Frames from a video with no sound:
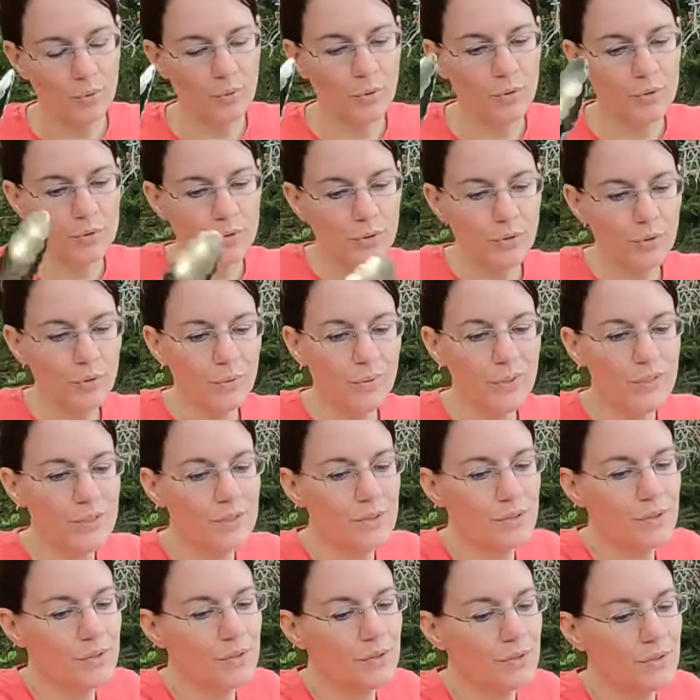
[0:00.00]
those are the
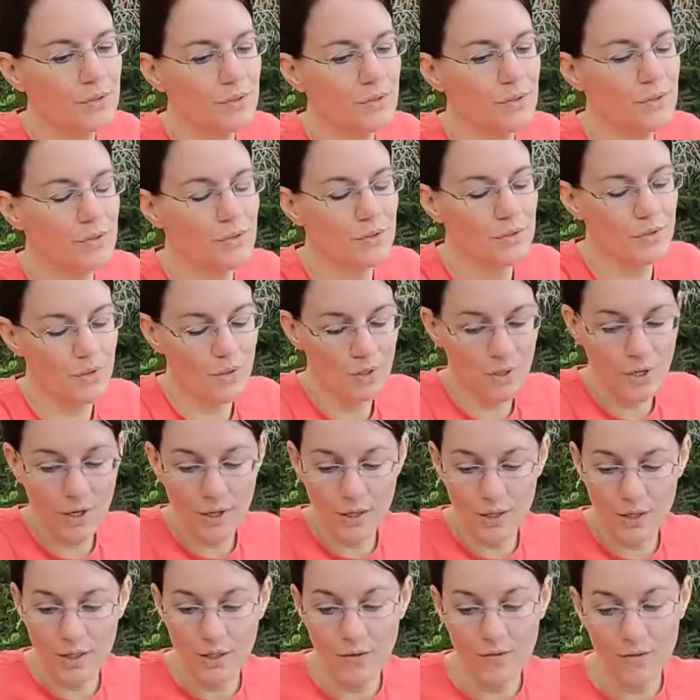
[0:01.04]
reasons that
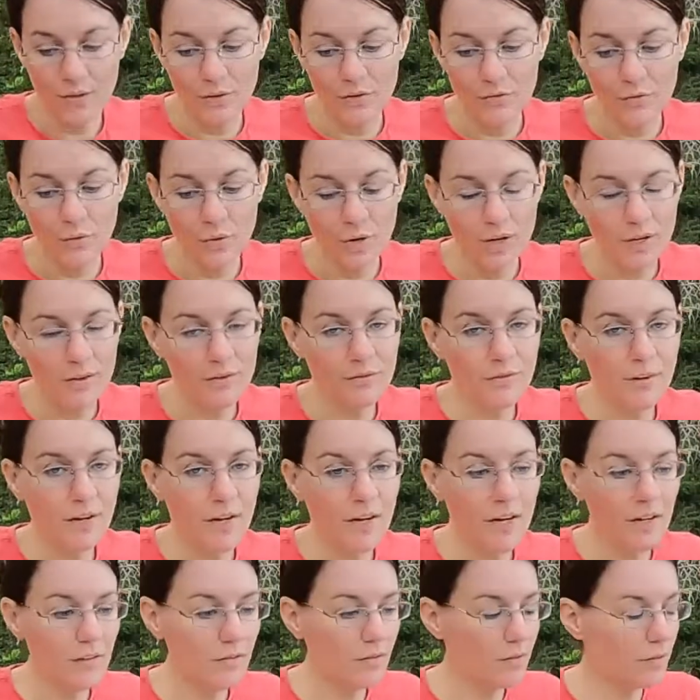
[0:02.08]
I give it 4 out of
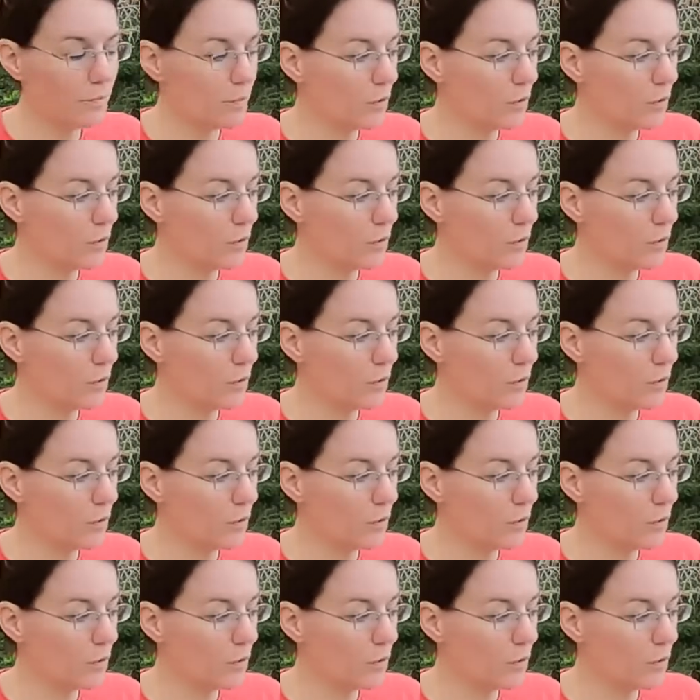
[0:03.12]
5.